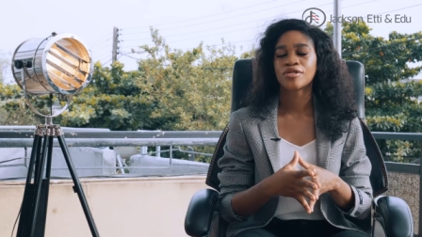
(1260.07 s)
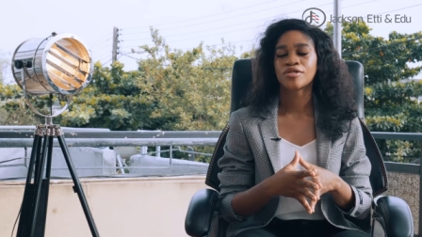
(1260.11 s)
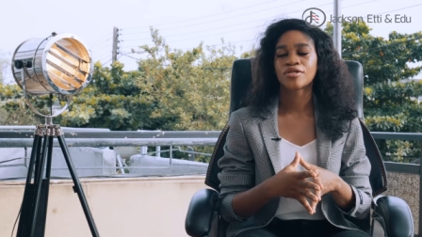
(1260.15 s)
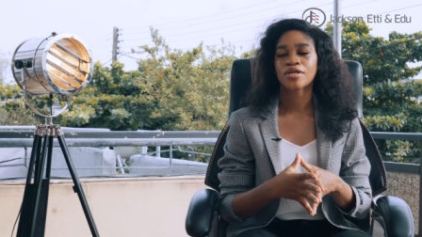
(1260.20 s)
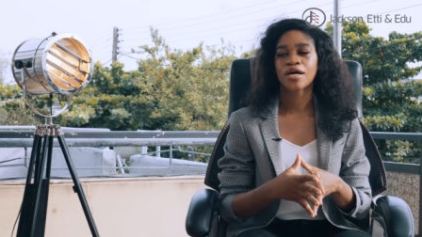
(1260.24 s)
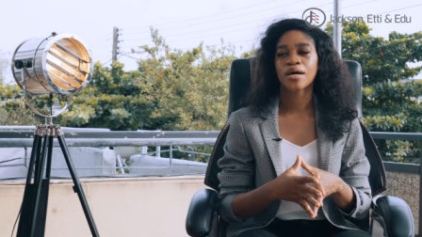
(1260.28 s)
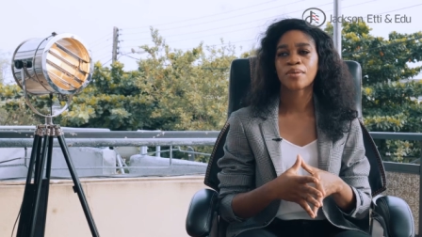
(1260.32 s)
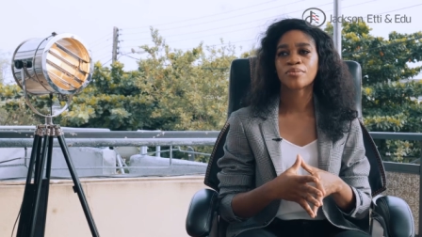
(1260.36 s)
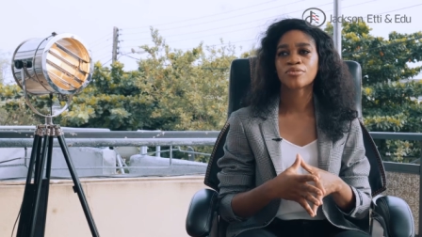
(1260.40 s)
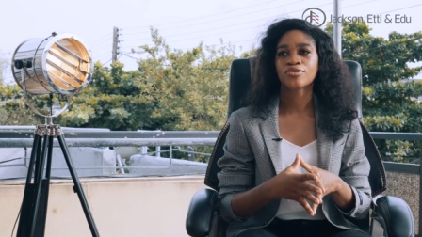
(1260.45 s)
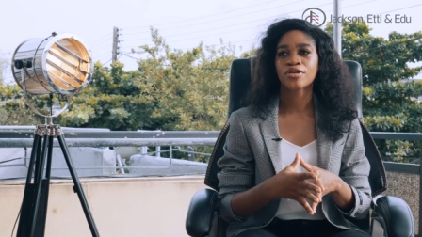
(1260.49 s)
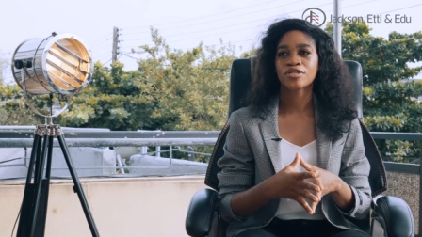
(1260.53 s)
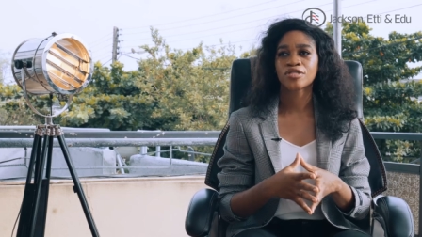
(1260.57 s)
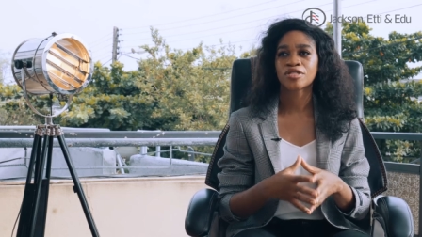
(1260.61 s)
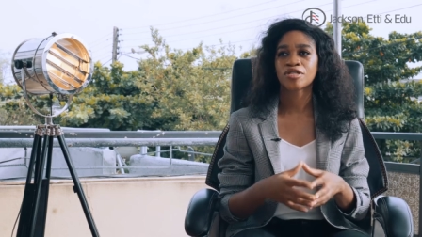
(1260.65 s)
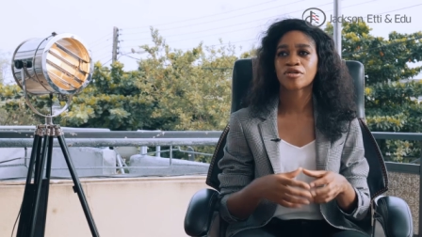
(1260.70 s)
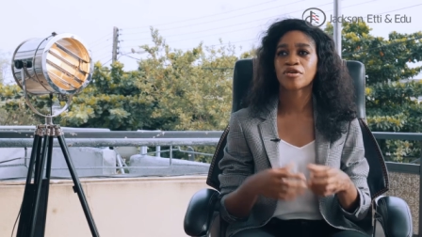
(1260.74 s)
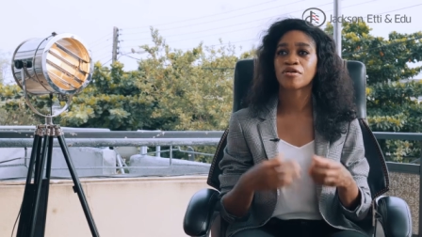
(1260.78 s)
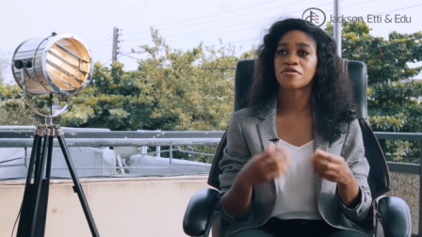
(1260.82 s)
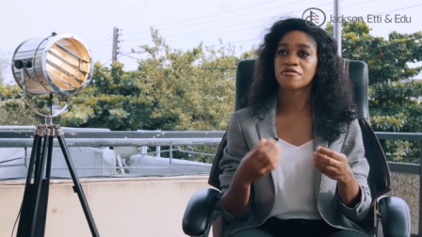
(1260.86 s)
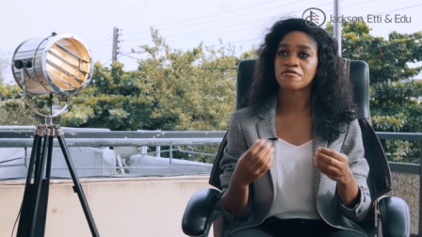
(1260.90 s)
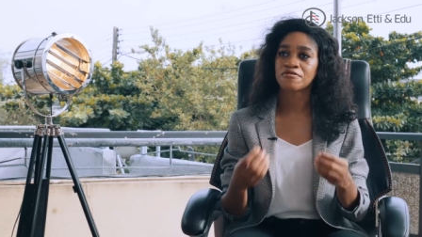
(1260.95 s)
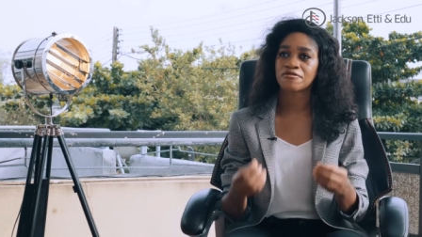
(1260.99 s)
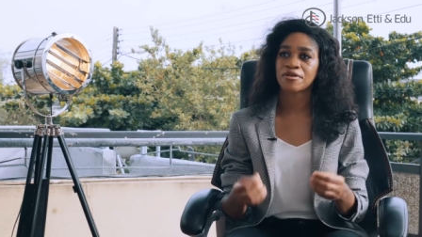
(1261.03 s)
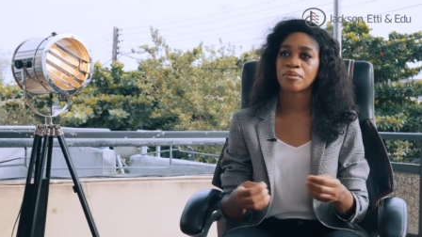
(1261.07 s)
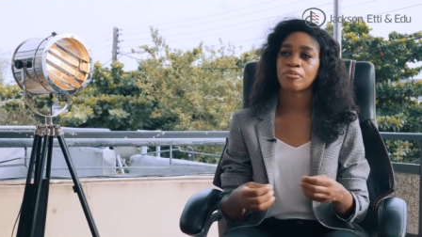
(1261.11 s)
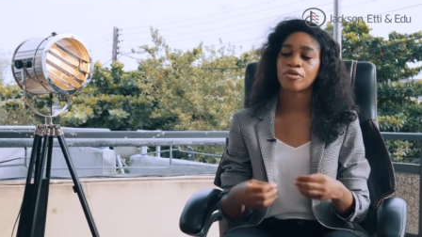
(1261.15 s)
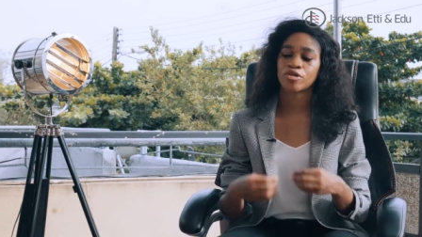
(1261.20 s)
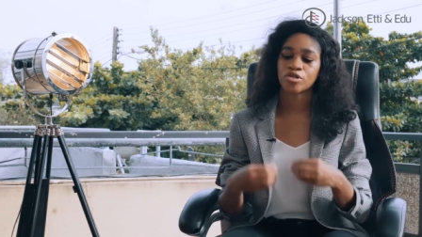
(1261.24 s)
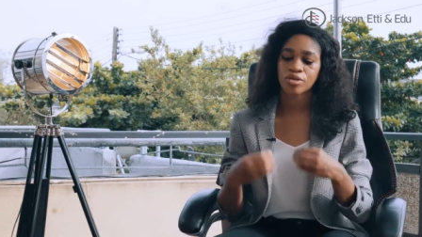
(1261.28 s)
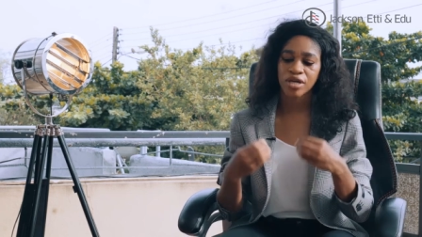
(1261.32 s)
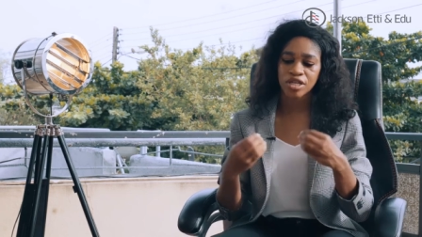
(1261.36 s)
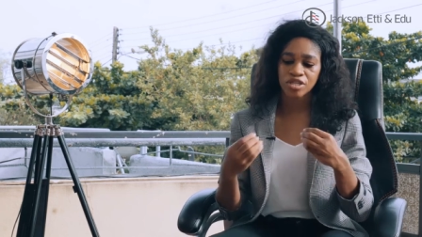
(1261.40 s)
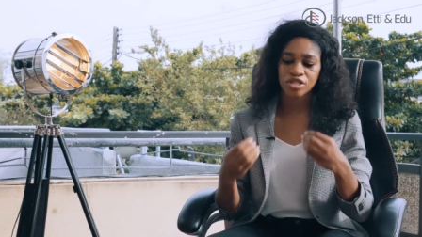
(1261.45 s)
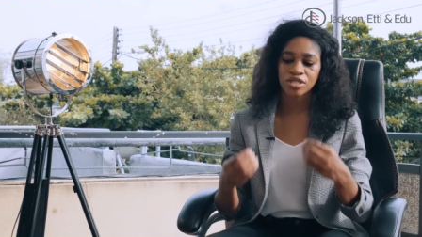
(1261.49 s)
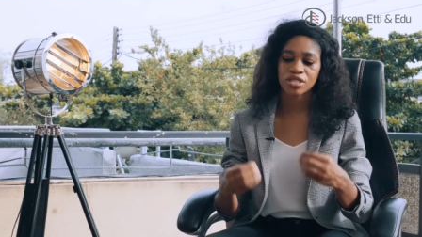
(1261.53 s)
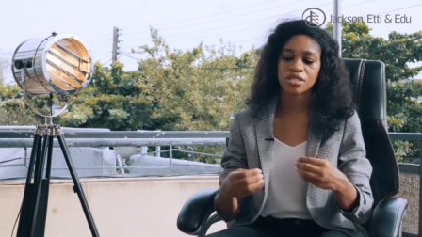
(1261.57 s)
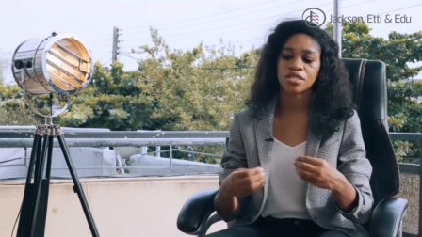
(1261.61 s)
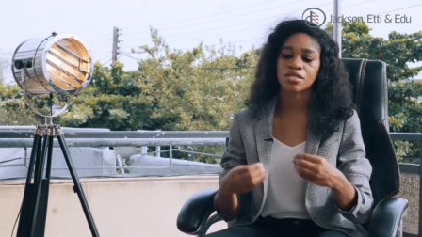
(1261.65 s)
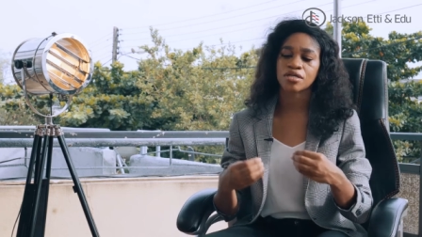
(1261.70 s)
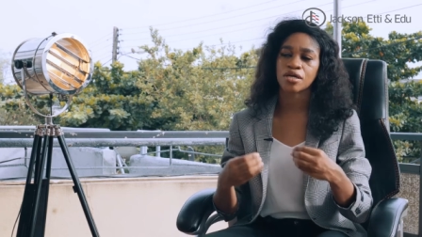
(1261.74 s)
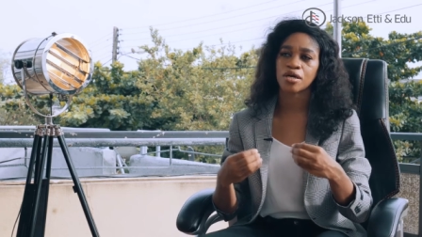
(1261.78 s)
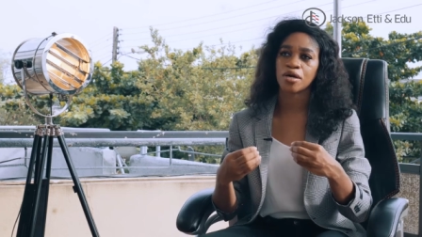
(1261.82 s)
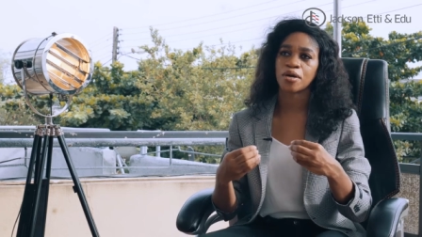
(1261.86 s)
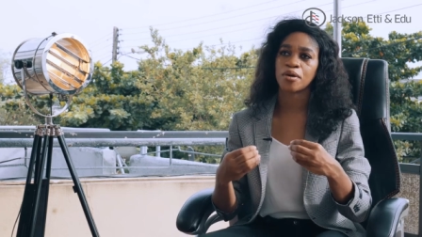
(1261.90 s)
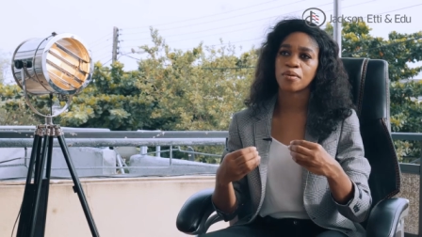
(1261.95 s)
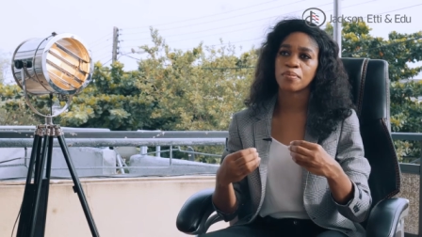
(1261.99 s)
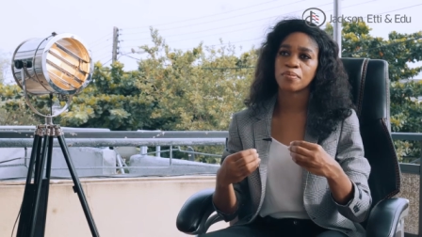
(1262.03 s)
to actually confirm or to actually
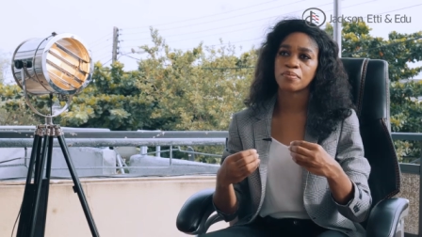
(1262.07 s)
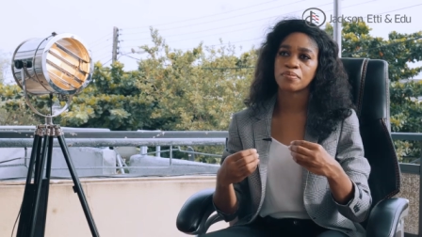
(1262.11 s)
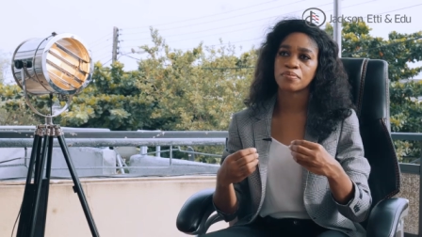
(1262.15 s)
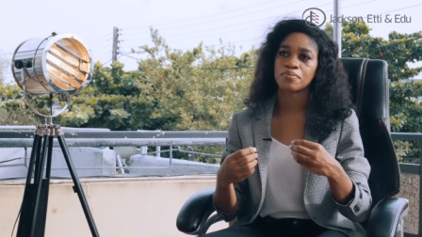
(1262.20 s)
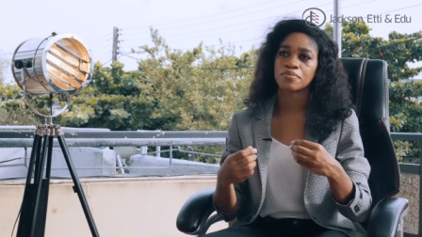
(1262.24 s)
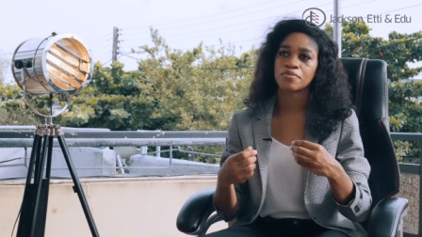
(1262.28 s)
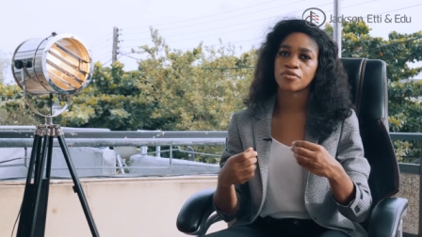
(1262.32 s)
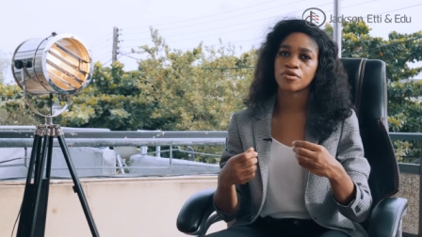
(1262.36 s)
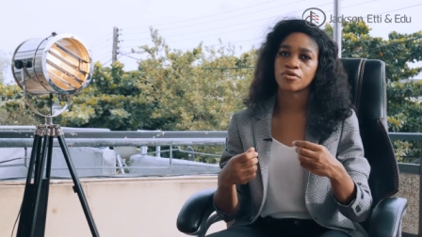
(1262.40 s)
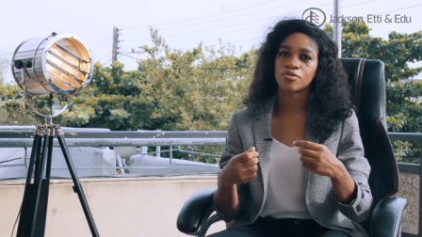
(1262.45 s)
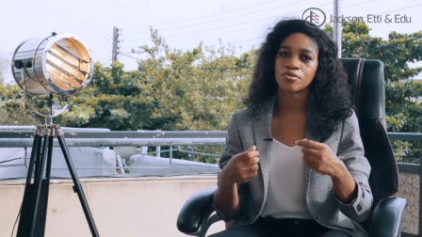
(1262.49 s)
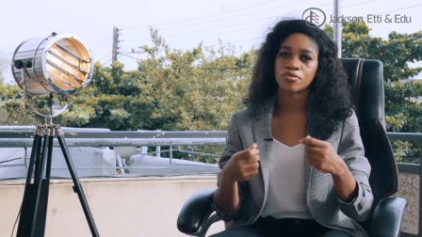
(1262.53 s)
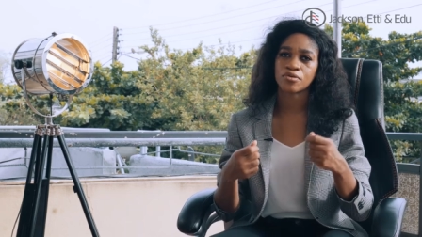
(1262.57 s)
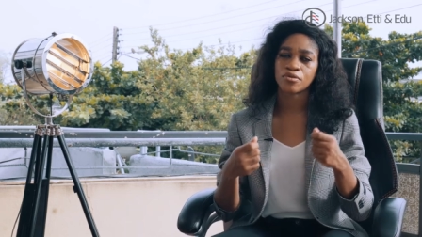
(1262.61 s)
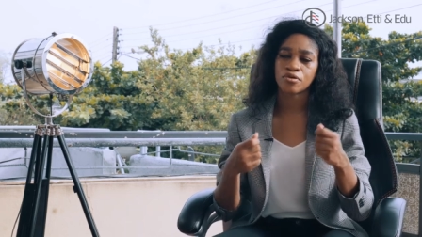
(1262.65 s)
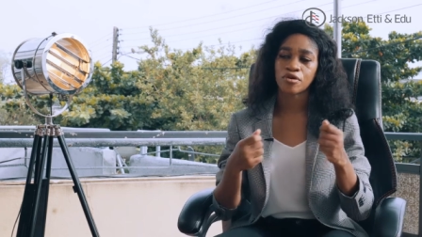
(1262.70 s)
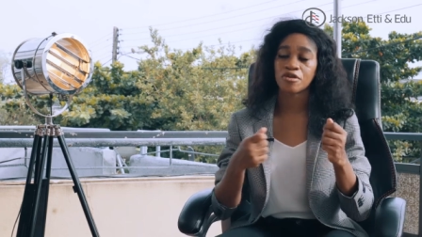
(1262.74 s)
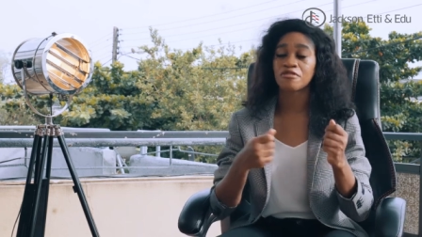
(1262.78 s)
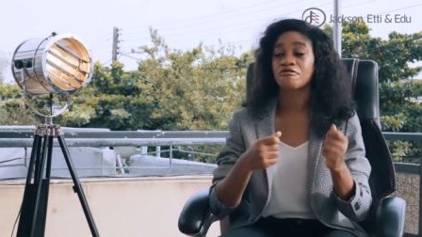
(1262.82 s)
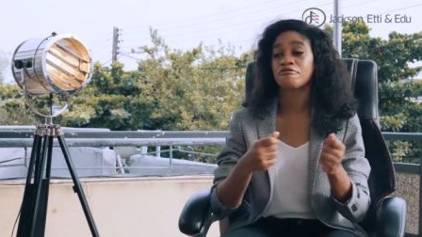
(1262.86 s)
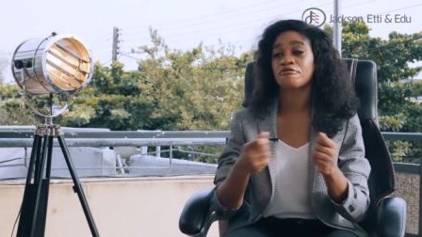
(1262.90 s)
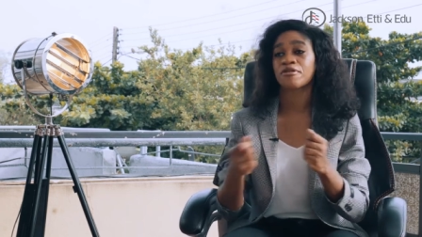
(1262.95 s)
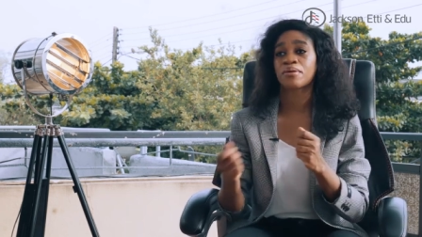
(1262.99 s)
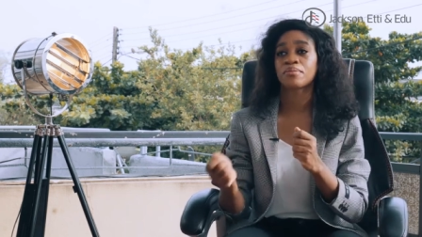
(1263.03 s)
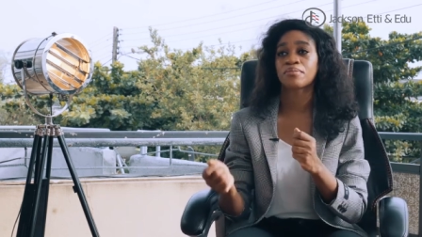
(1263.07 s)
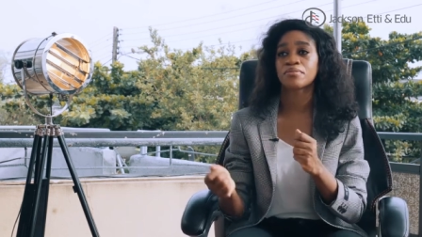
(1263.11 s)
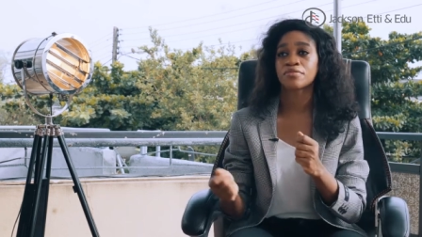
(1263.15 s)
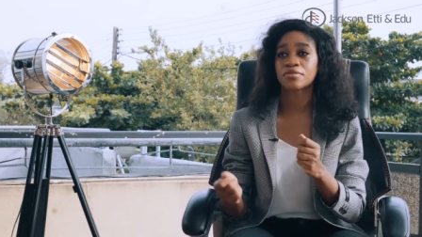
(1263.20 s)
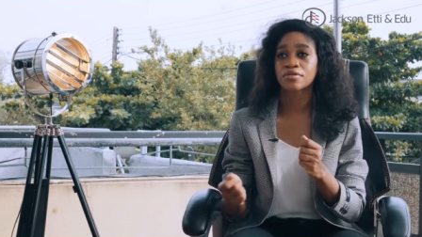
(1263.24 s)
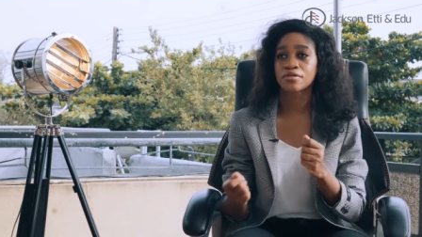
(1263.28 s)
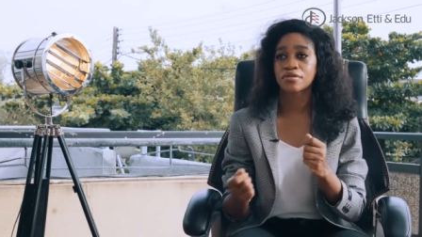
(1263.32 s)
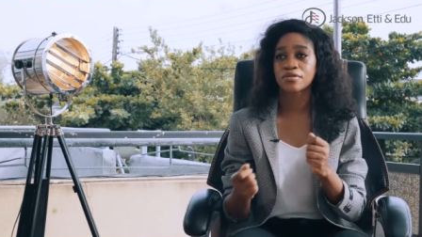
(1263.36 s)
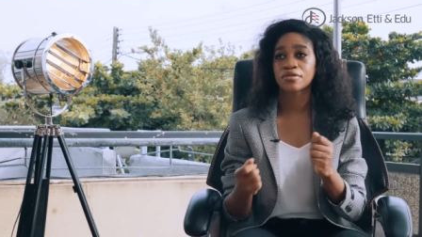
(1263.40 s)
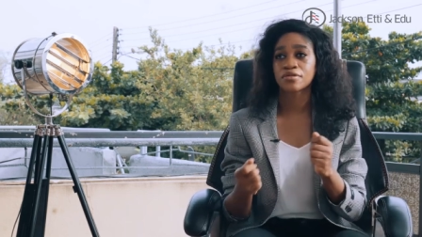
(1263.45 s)
confirm